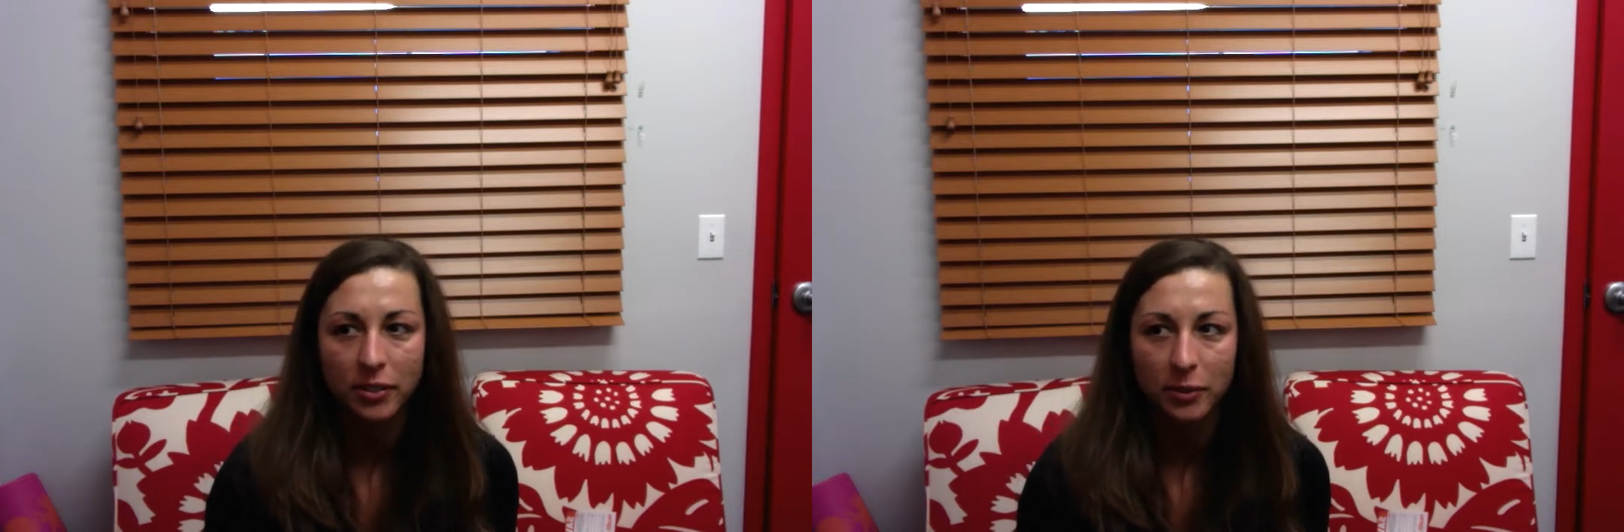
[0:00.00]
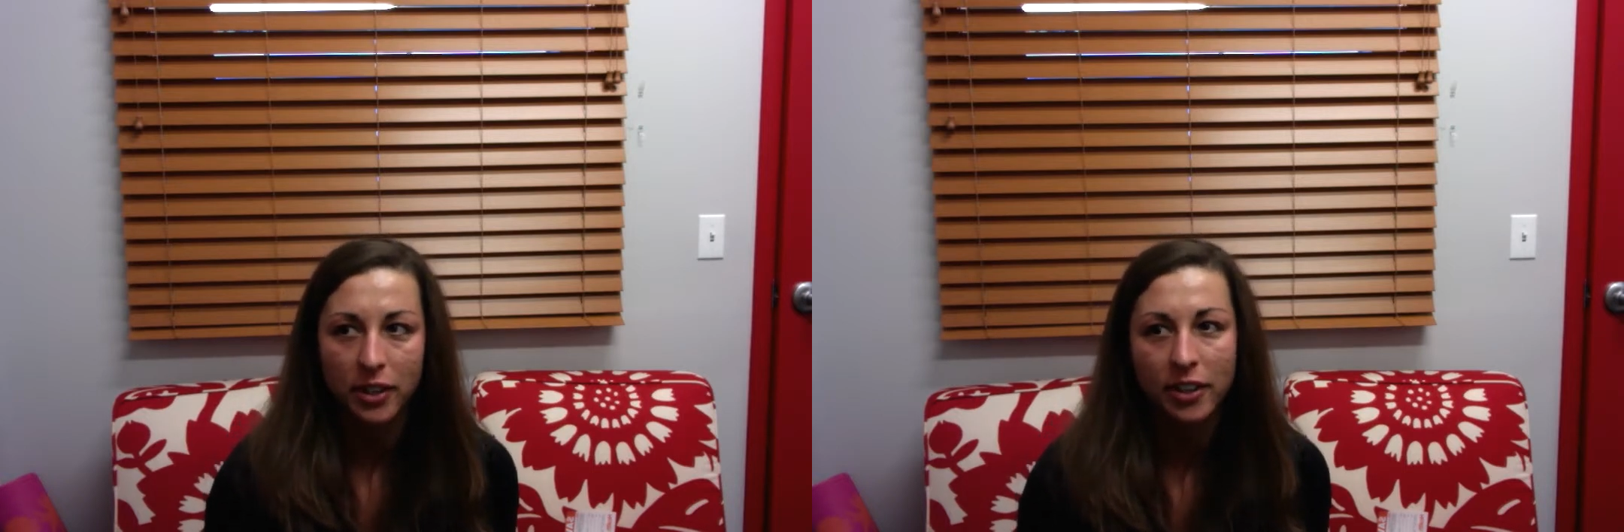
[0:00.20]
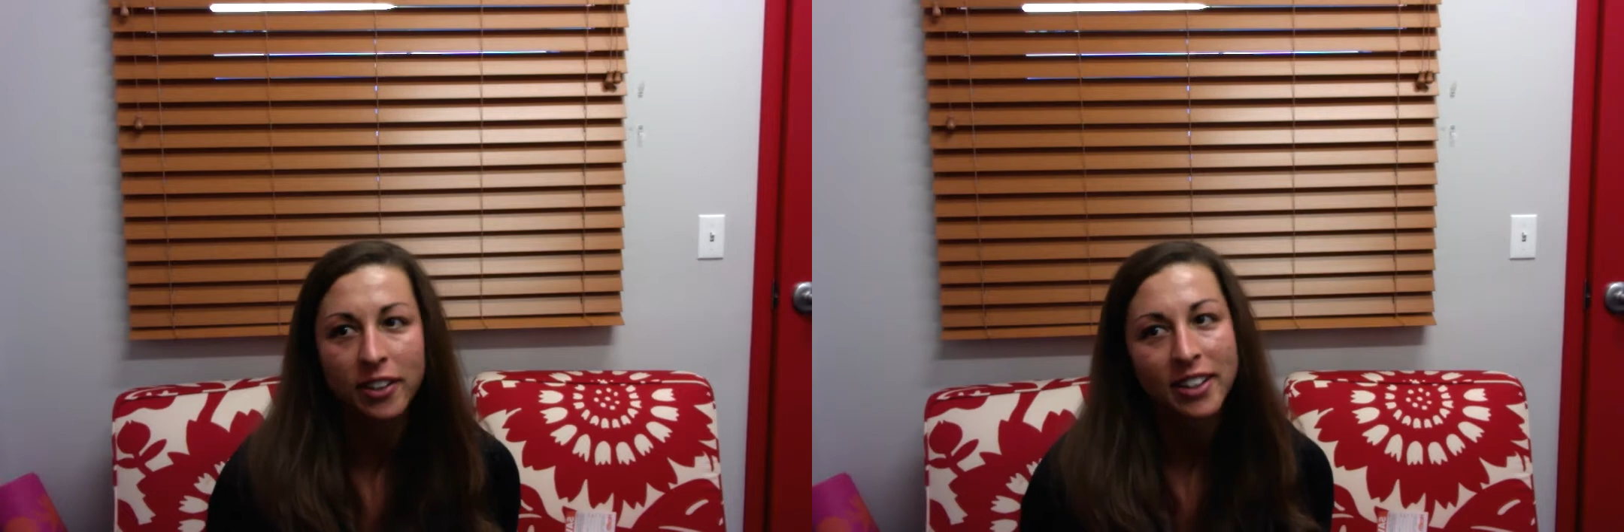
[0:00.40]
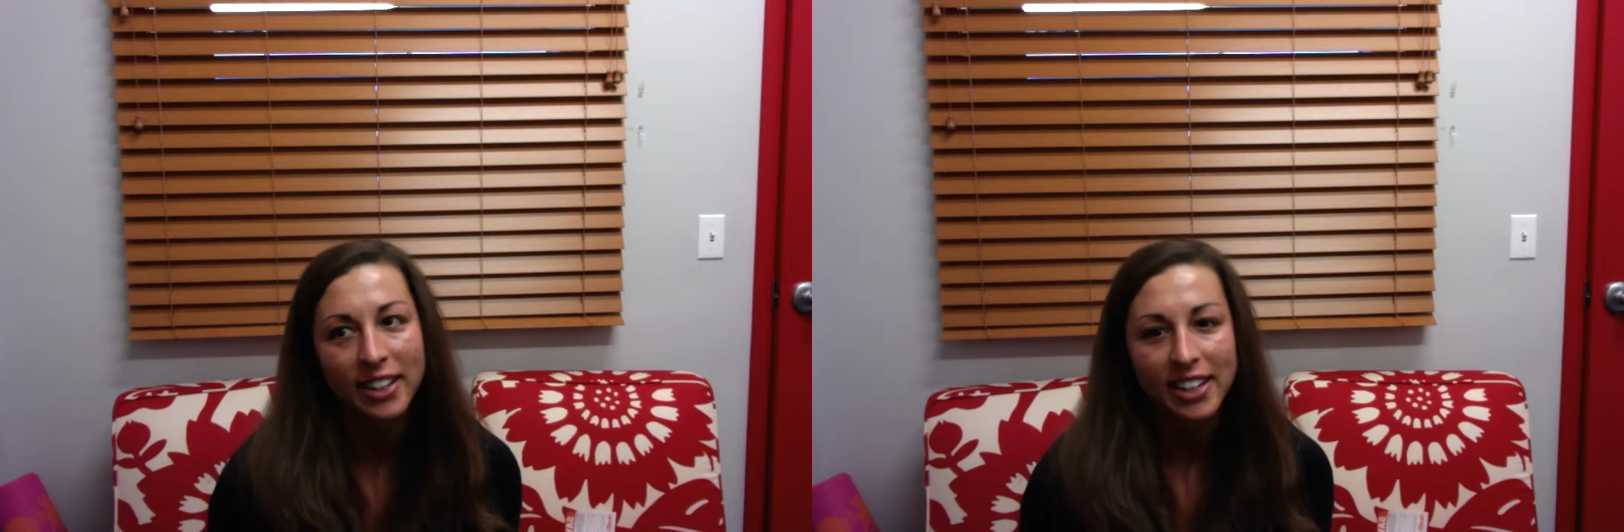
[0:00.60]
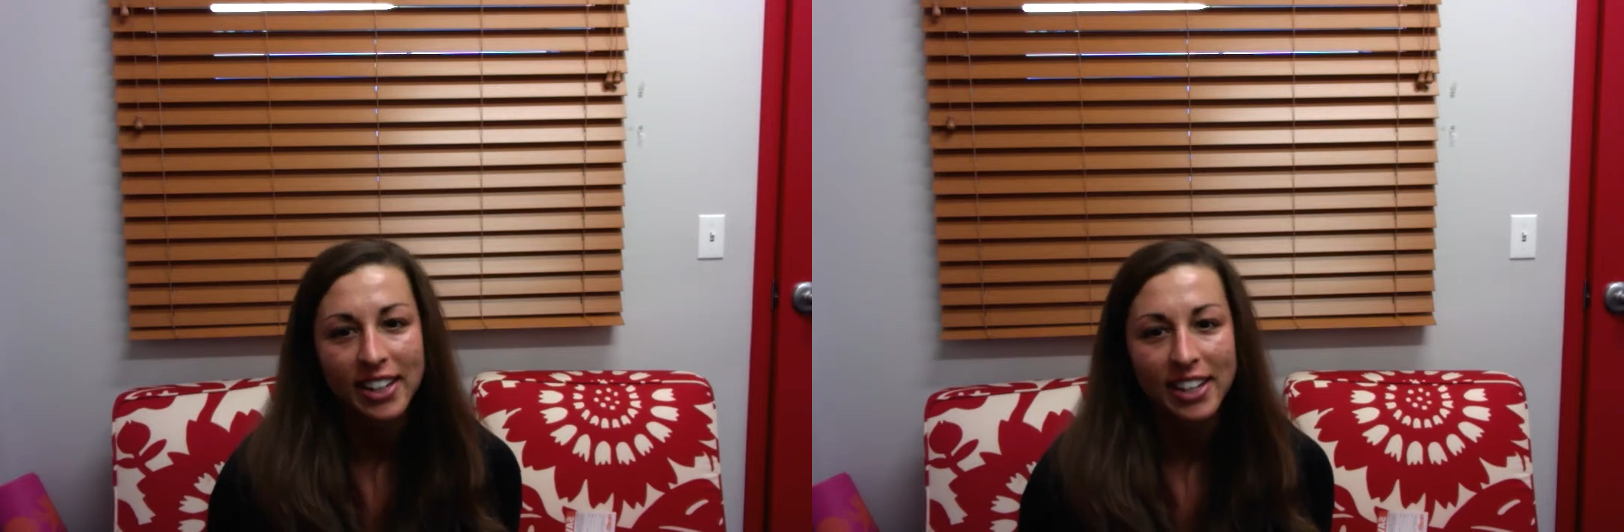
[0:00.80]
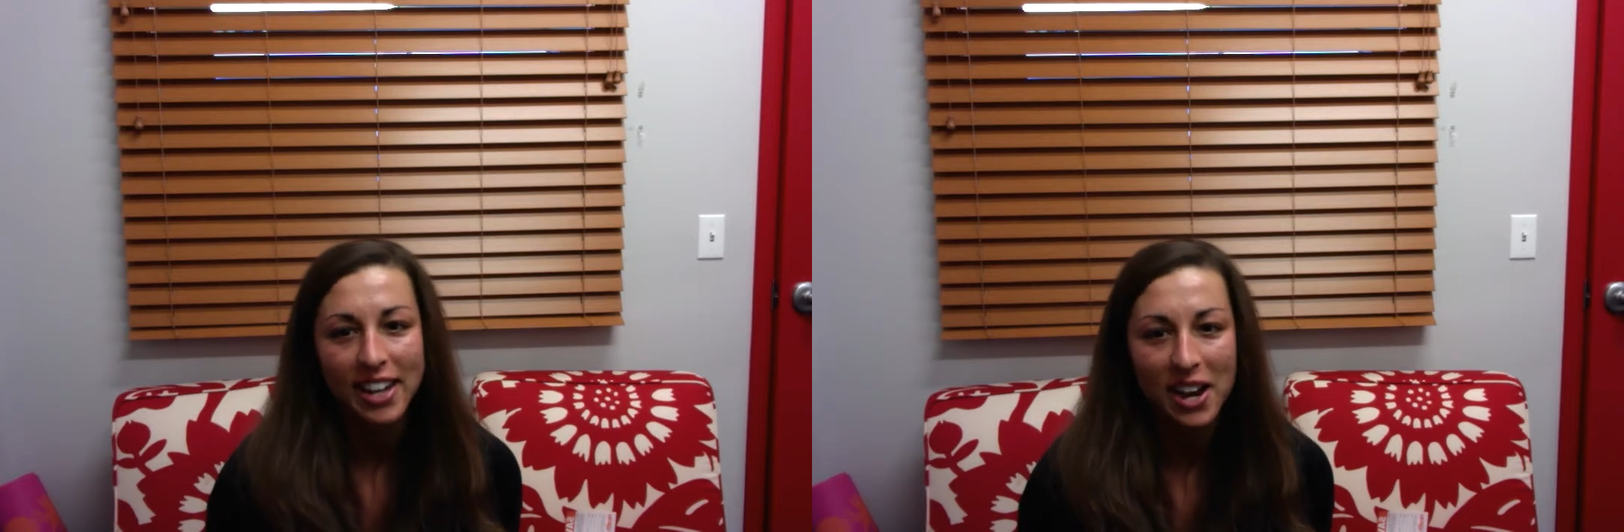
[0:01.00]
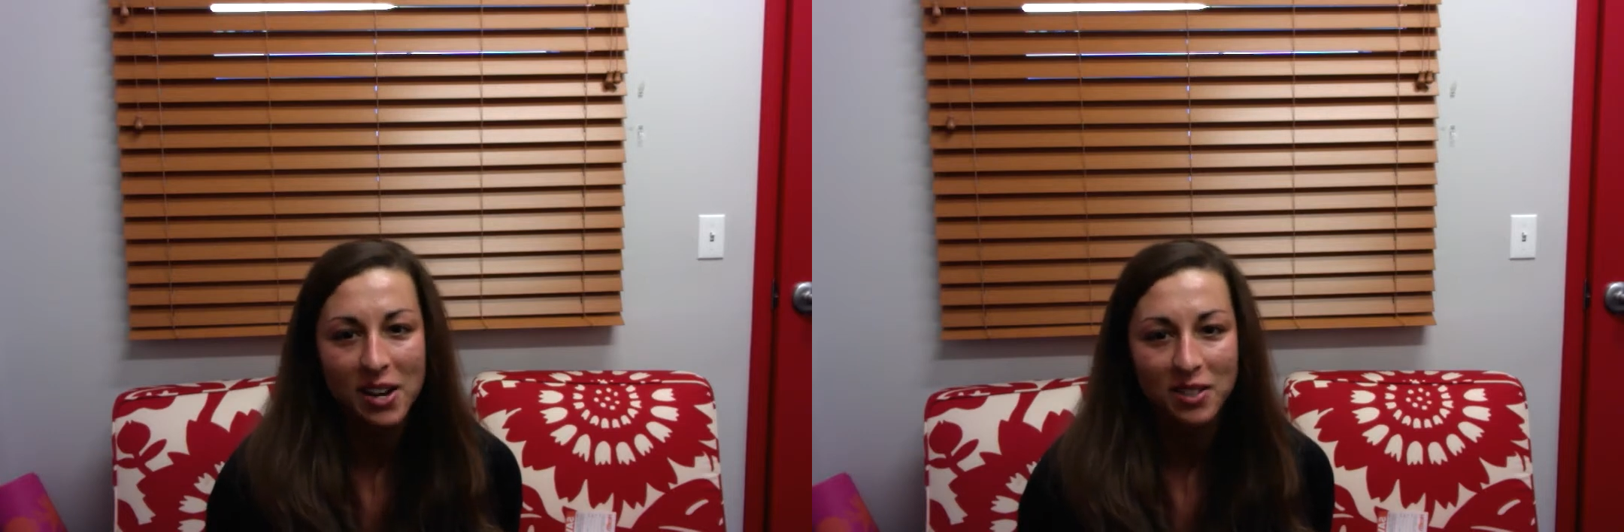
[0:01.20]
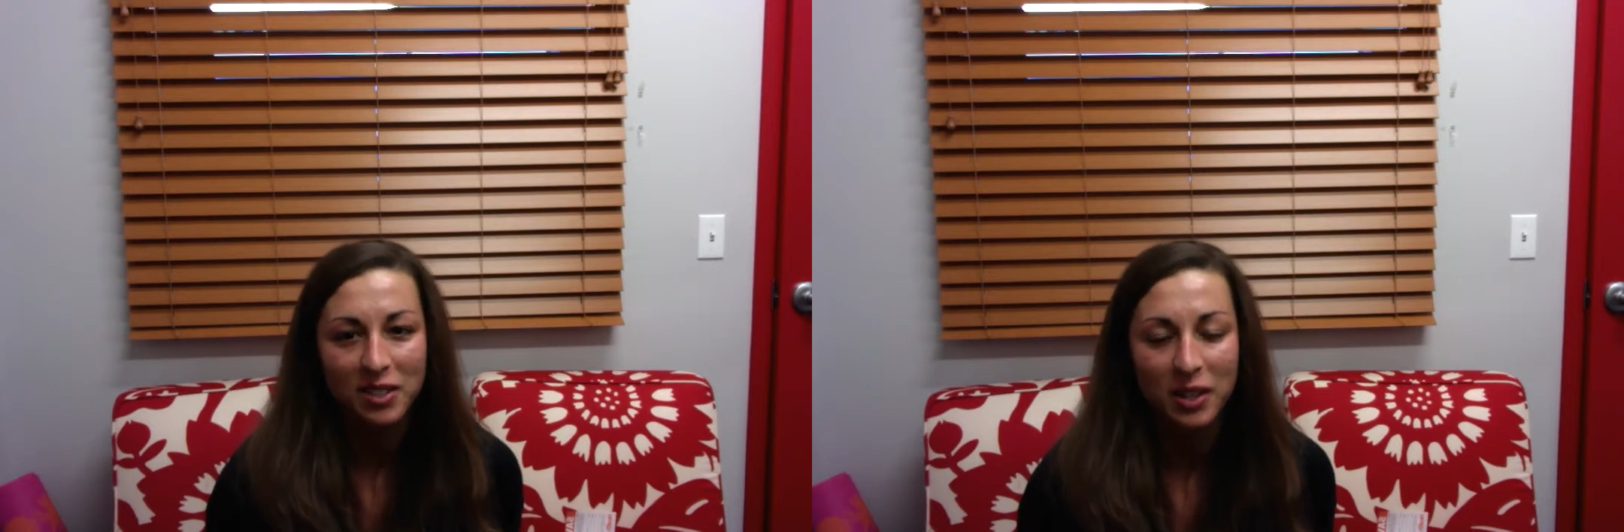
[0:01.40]
well,
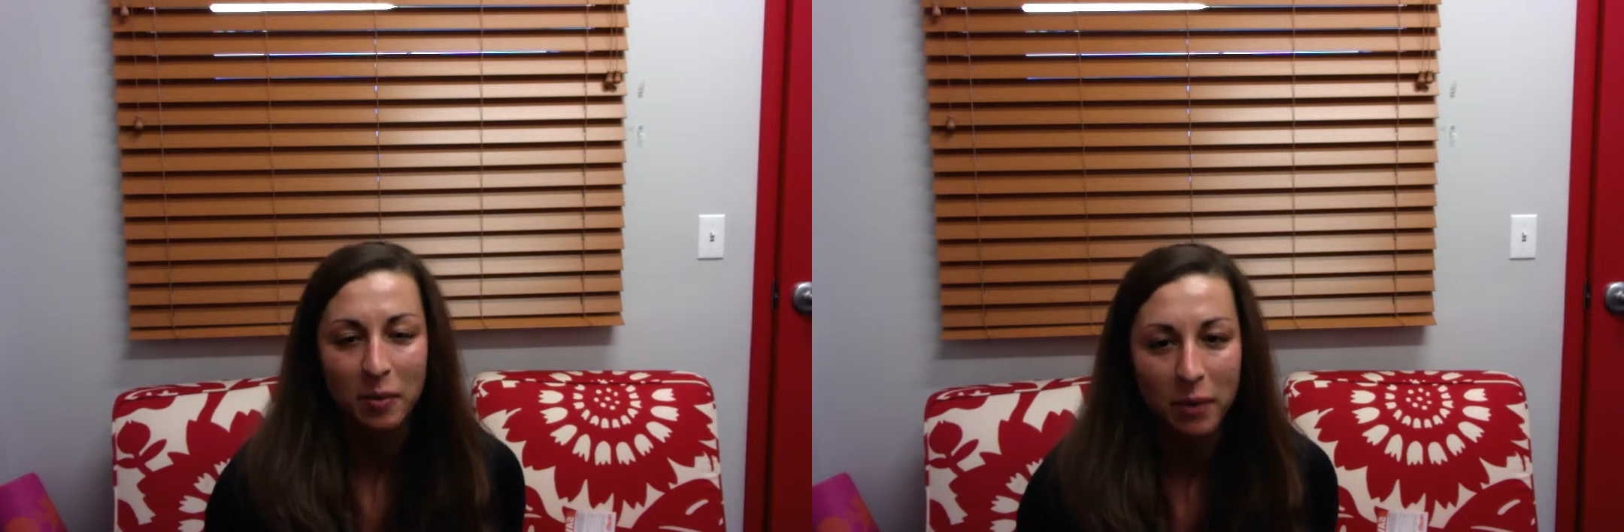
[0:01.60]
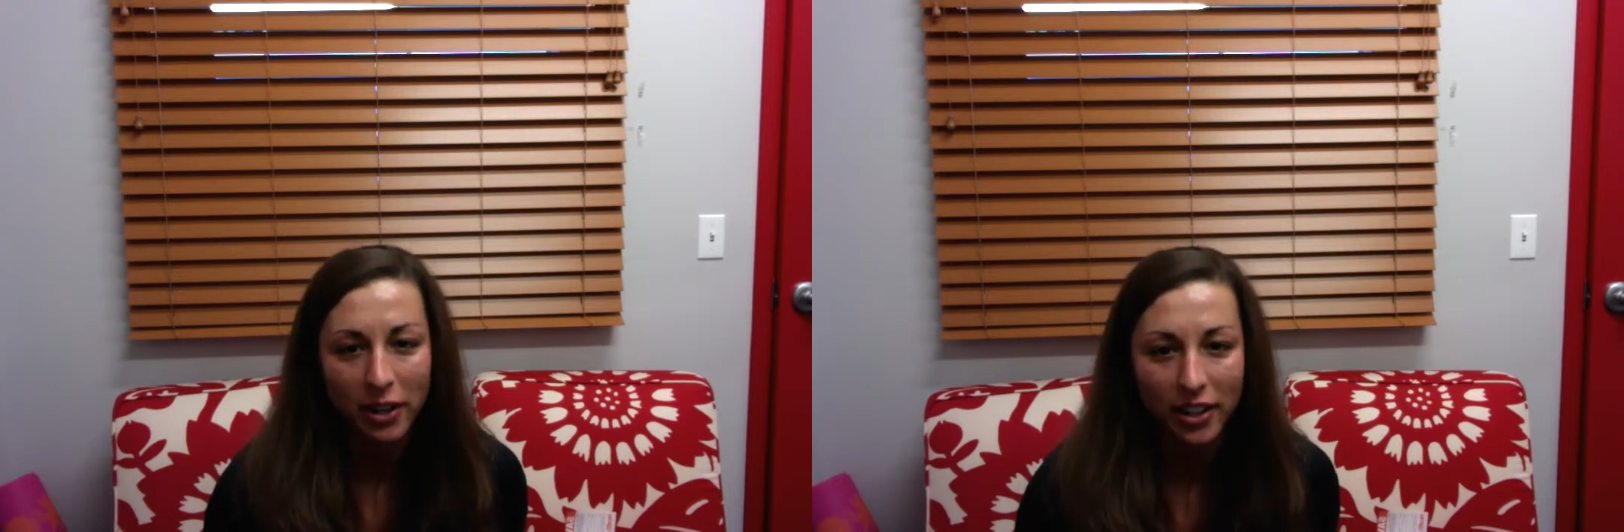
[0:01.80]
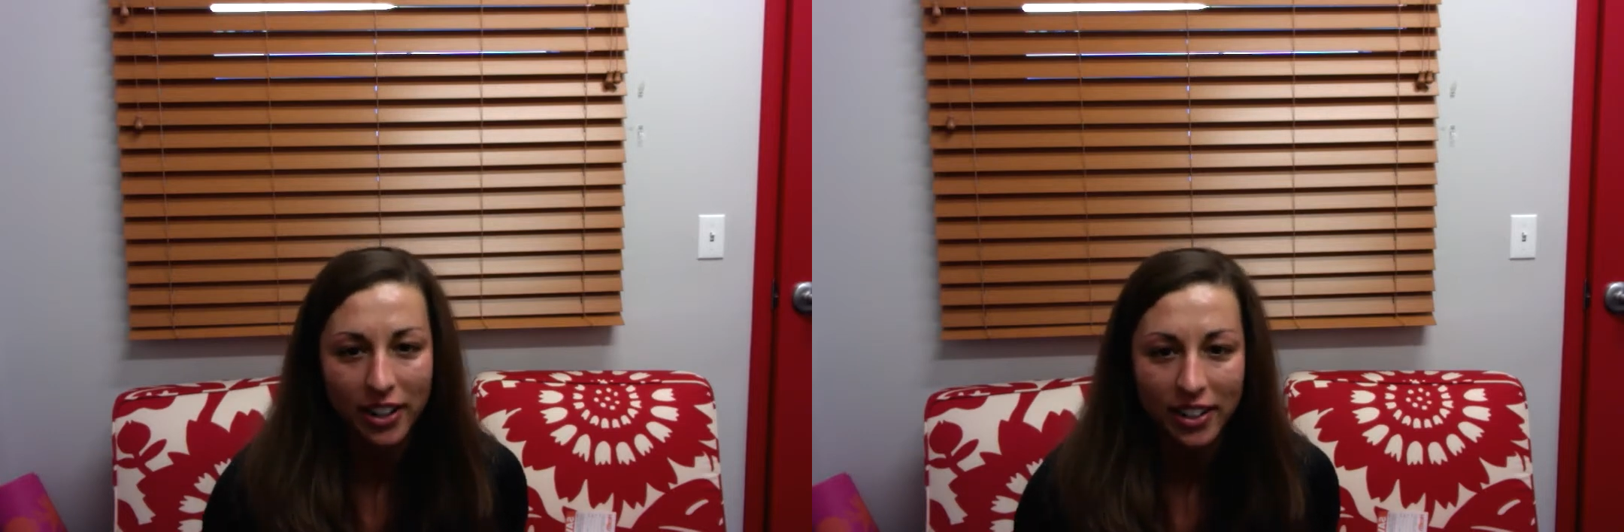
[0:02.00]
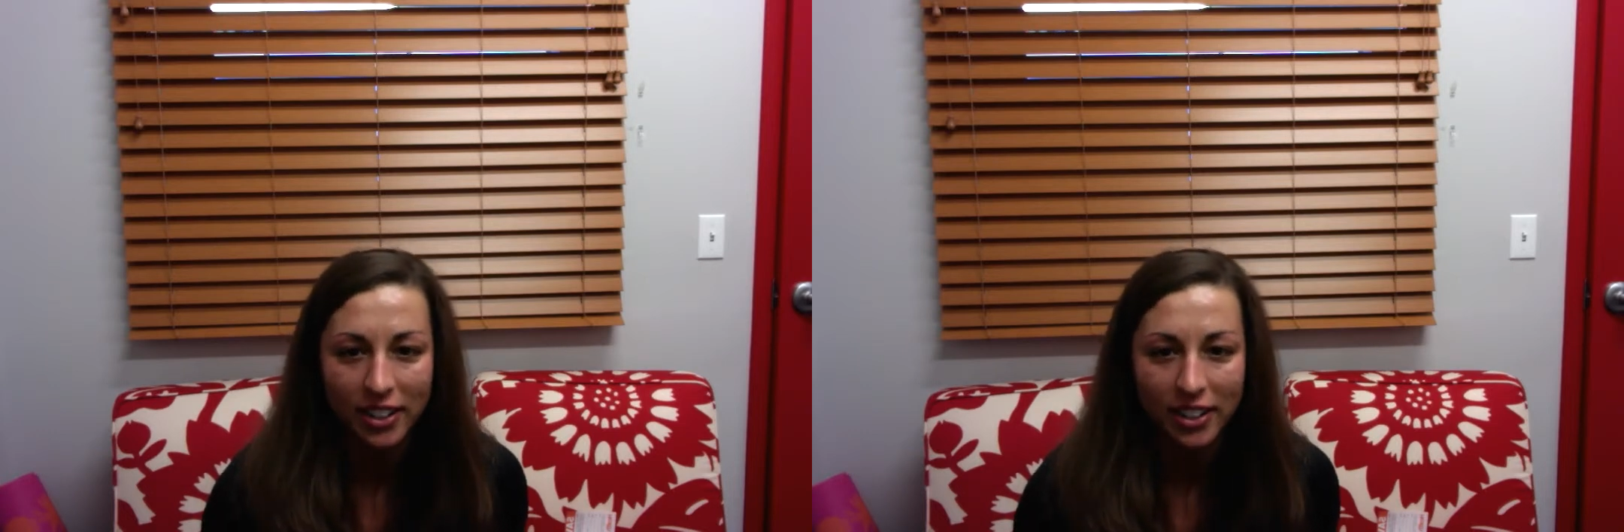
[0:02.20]
now since I'm married,